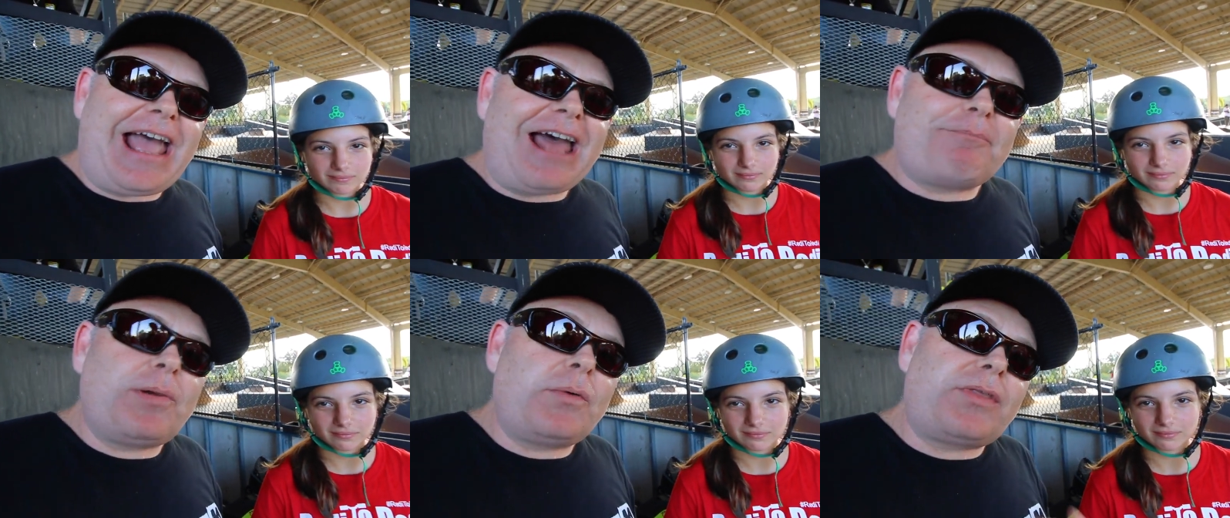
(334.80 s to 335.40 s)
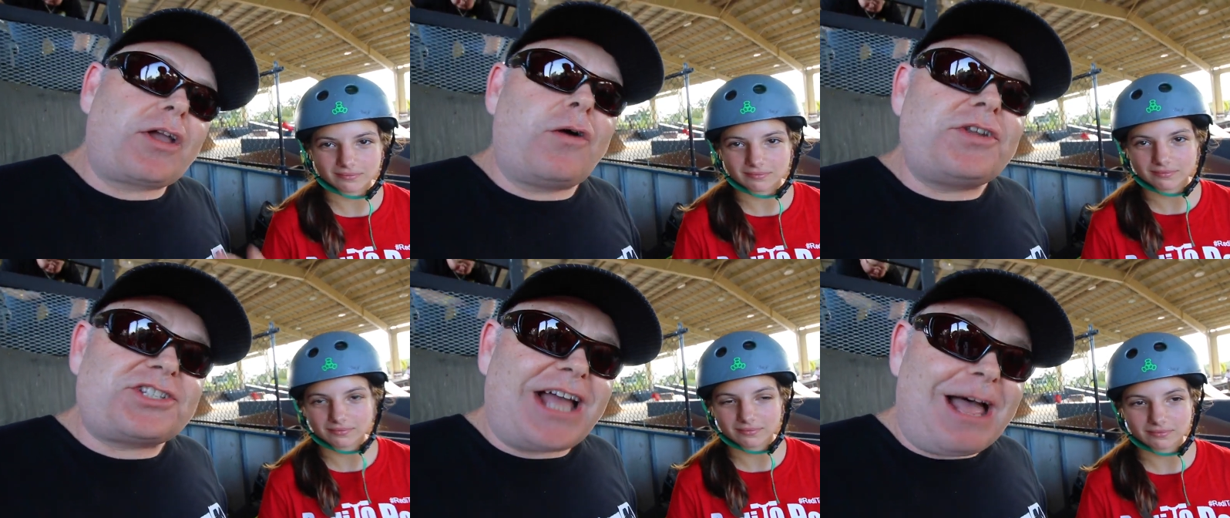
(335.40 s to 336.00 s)
Speaker 1: at both the
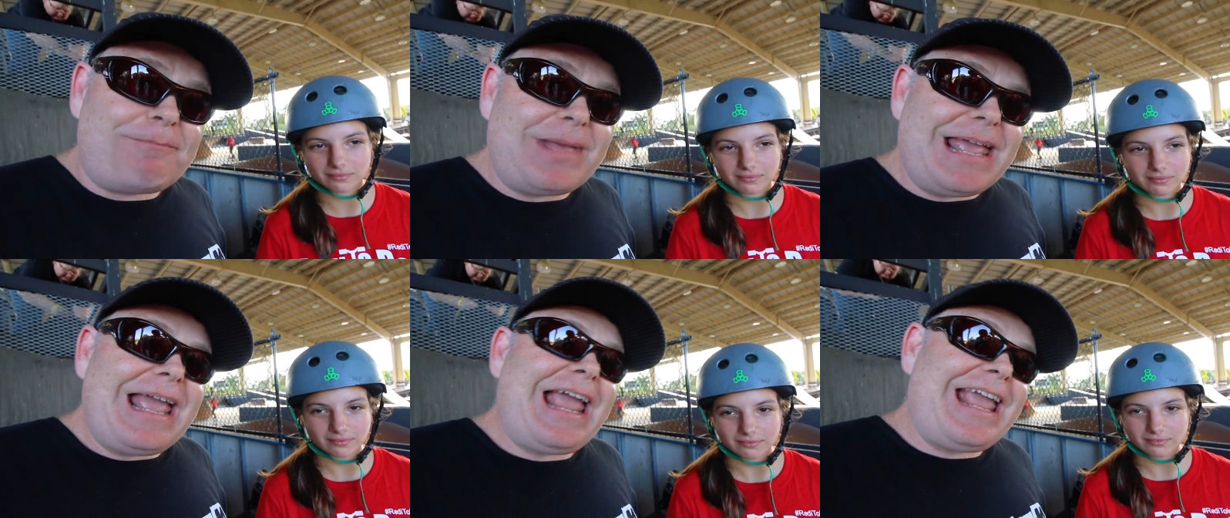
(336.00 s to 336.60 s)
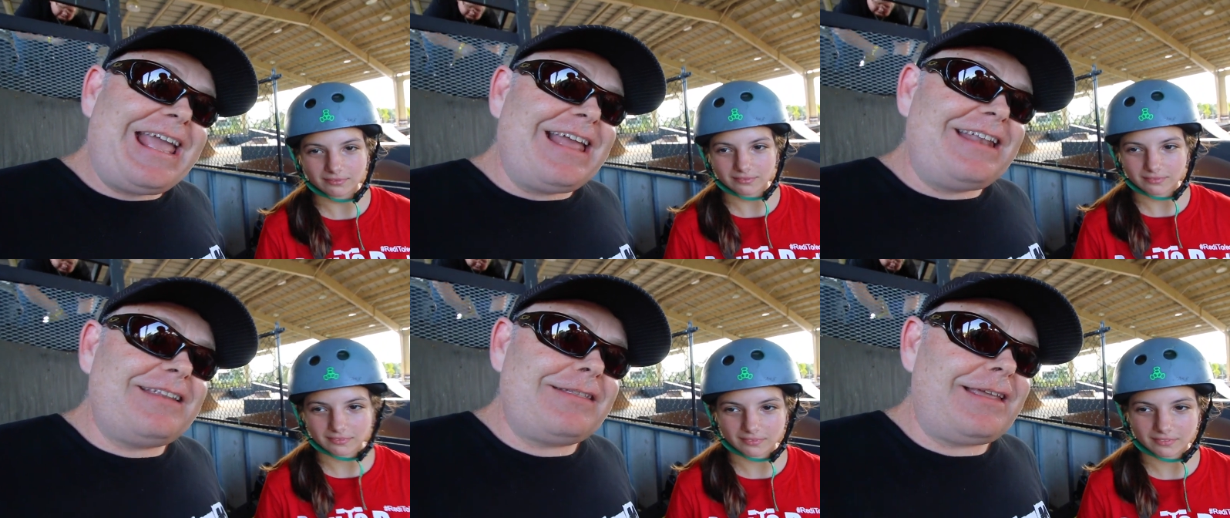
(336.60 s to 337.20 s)
Kona stop
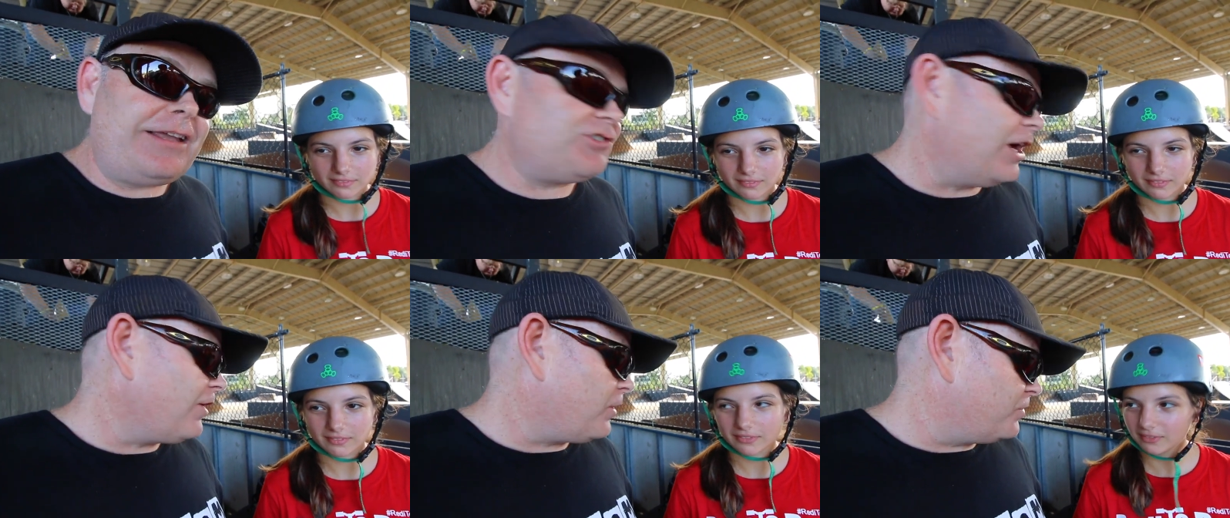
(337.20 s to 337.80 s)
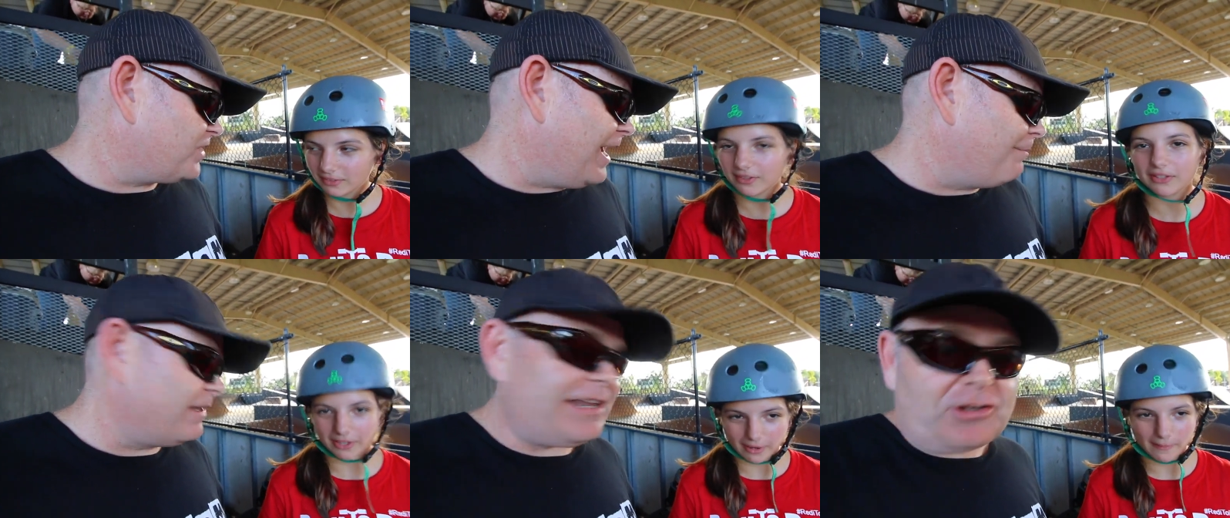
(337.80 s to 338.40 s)
and the Jericho
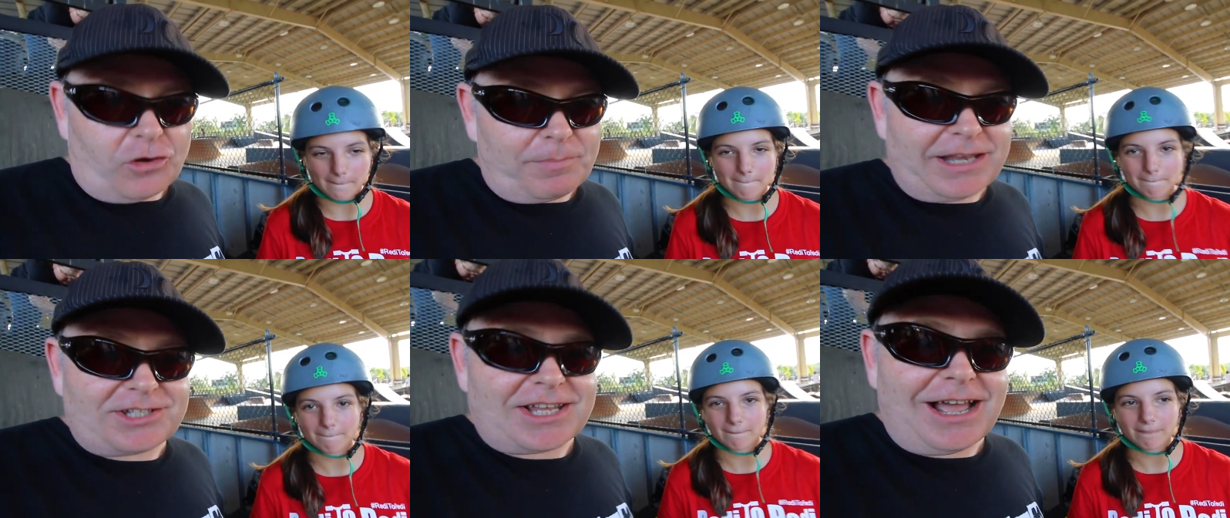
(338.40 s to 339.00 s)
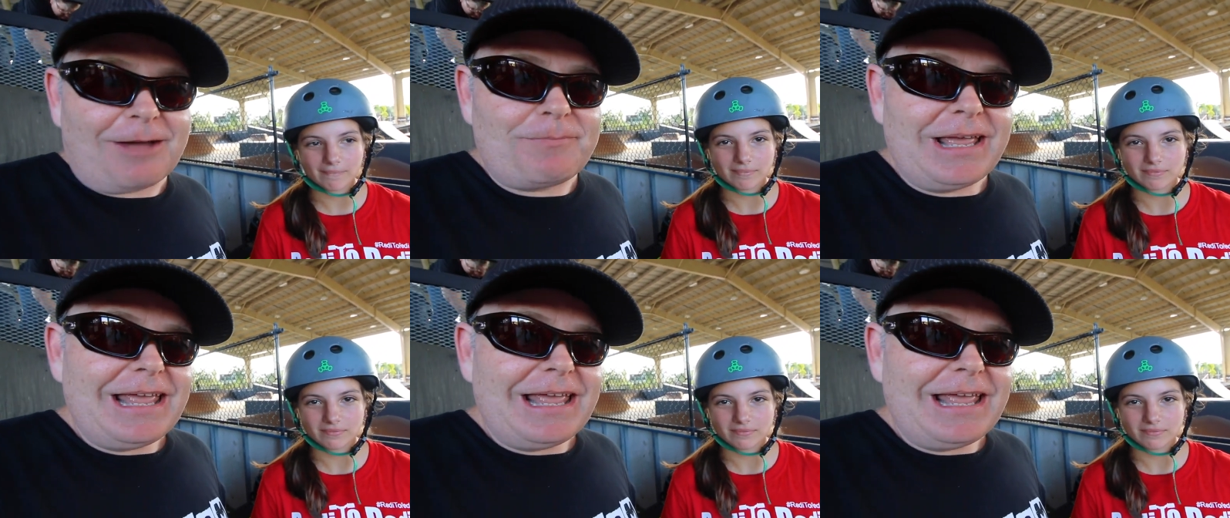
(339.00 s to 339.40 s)
stop, the Daytona Beach stop.